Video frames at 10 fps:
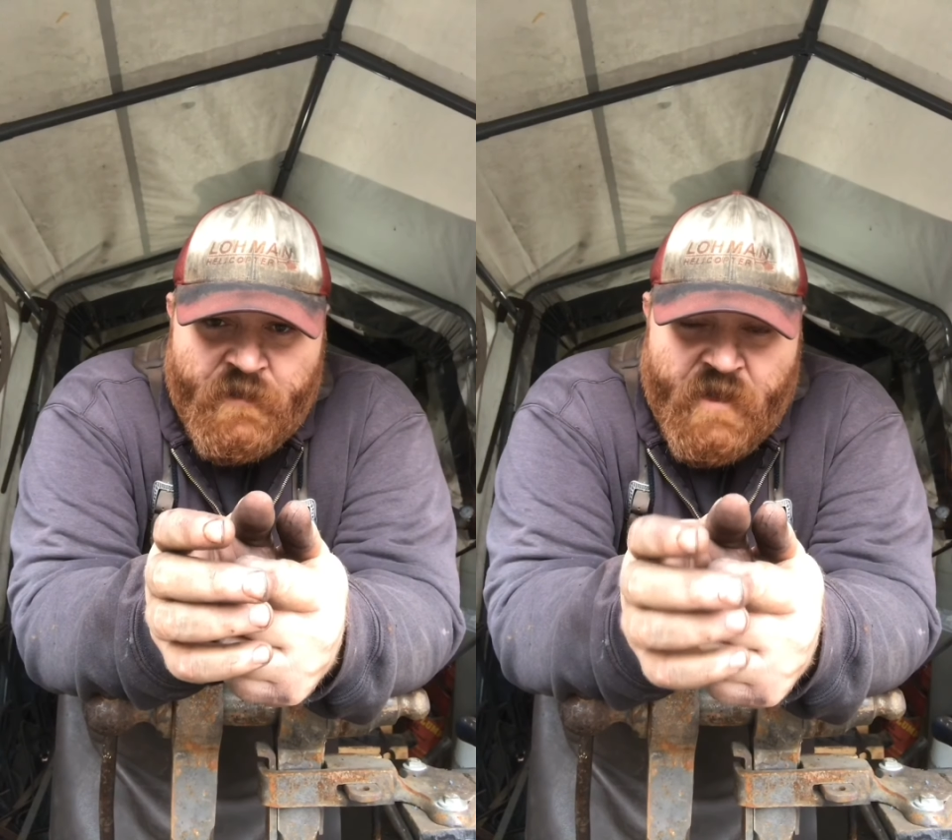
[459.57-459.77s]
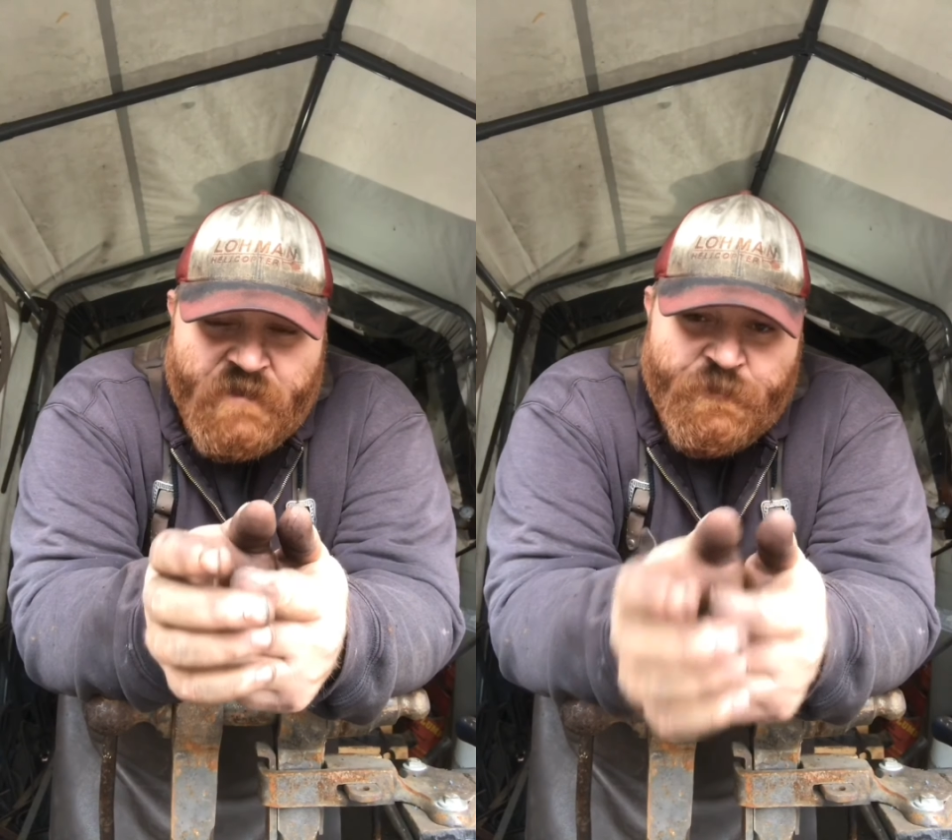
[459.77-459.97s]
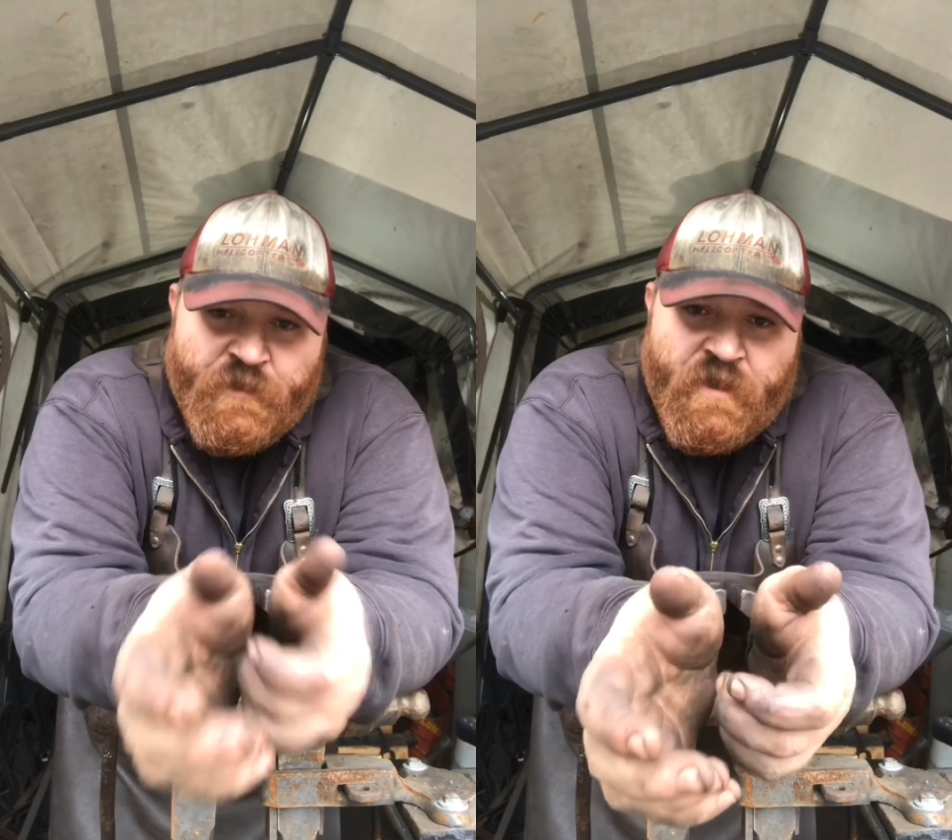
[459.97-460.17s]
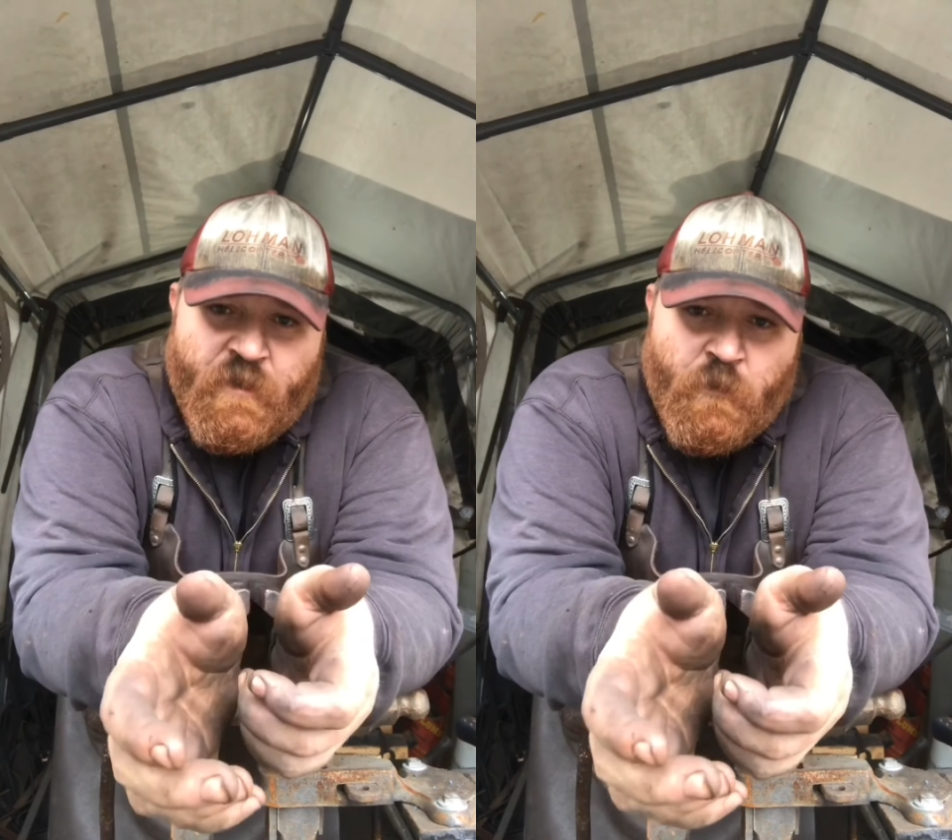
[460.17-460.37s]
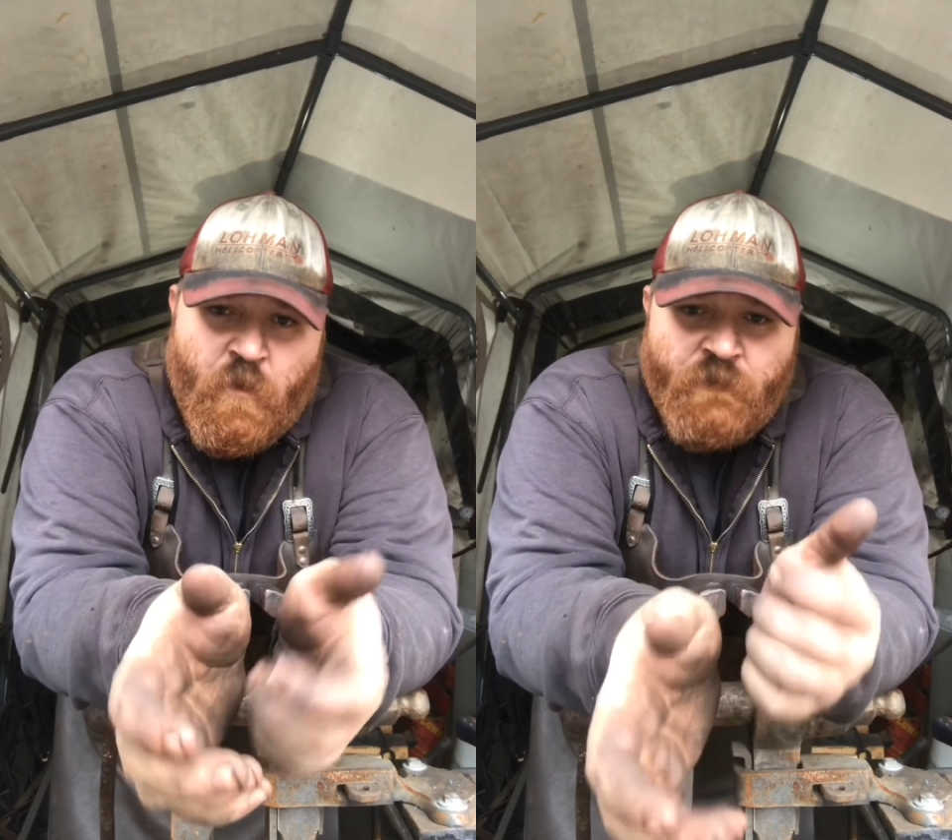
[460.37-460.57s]
that is we're going
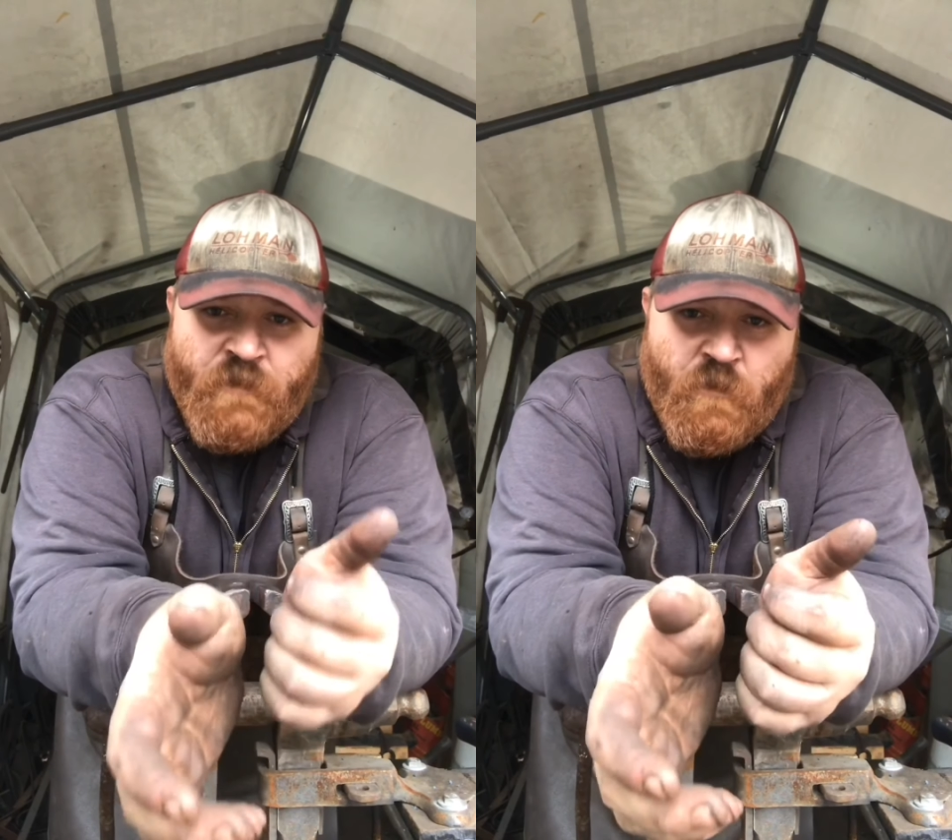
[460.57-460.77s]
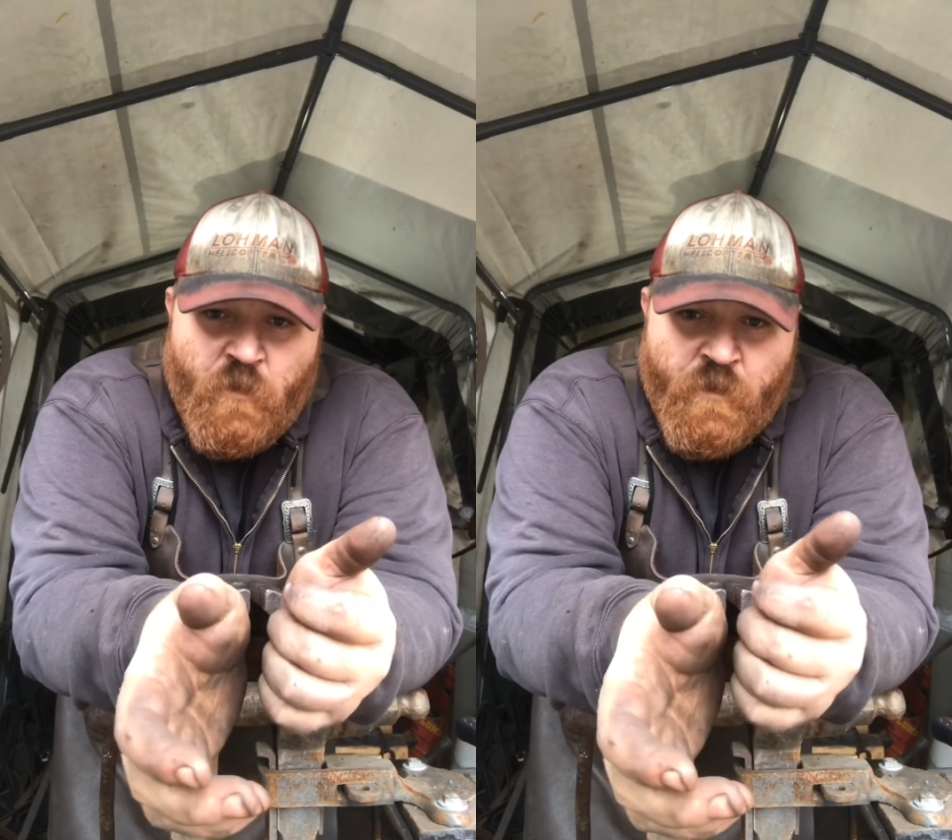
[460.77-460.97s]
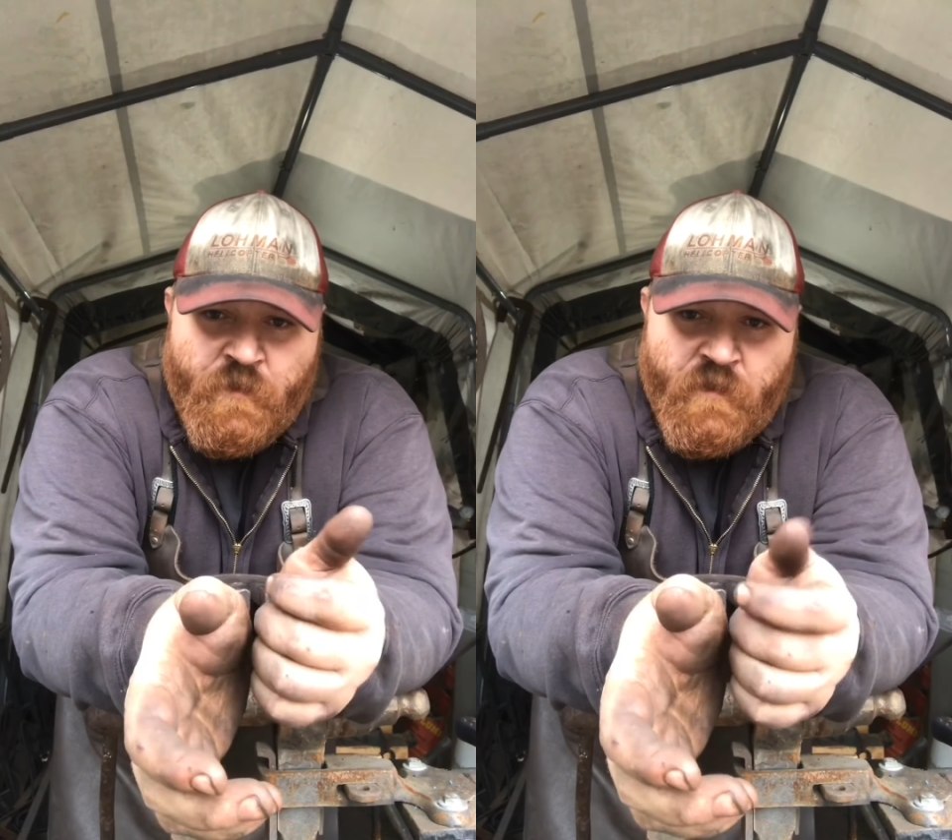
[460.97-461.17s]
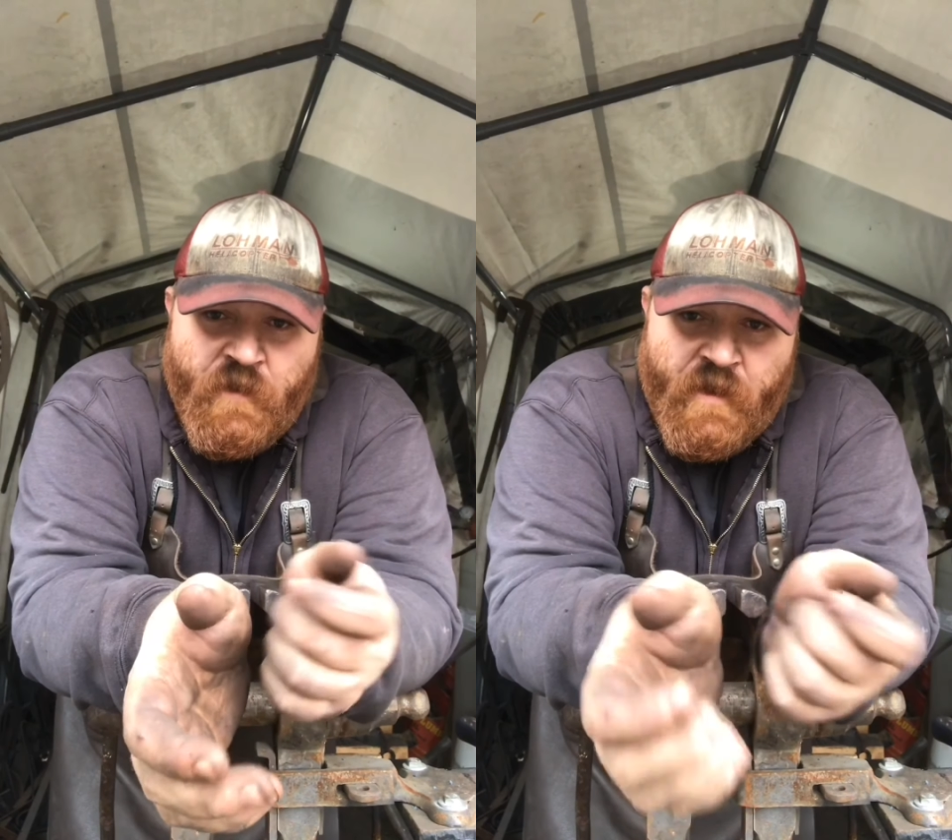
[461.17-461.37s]
to go over the horn,